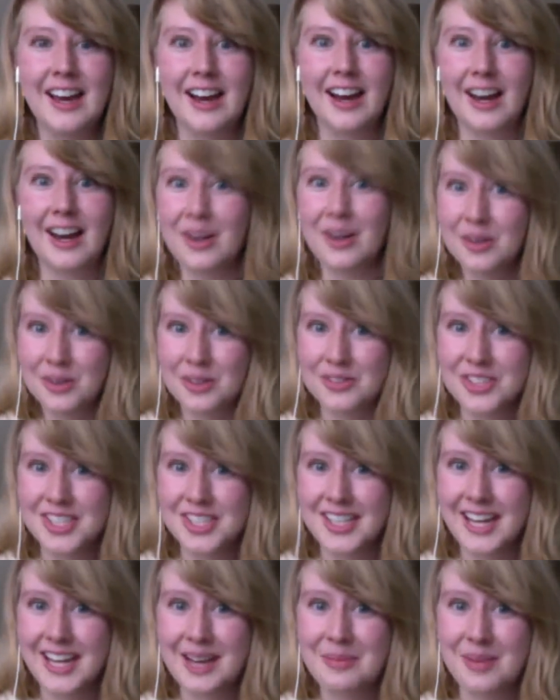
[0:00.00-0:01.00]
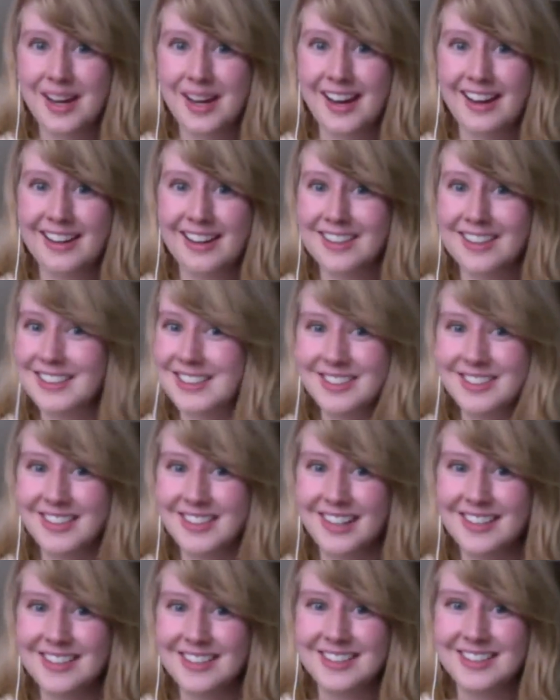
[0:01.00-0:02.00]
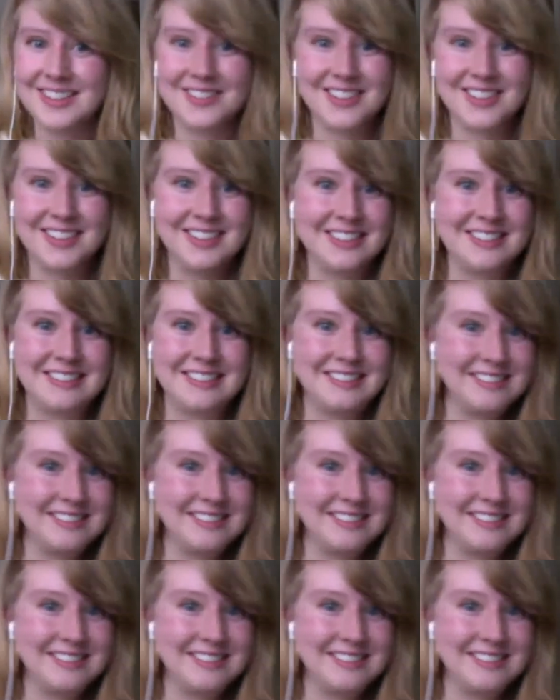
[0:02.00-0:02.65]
I don't know if she came back. Did you guys ever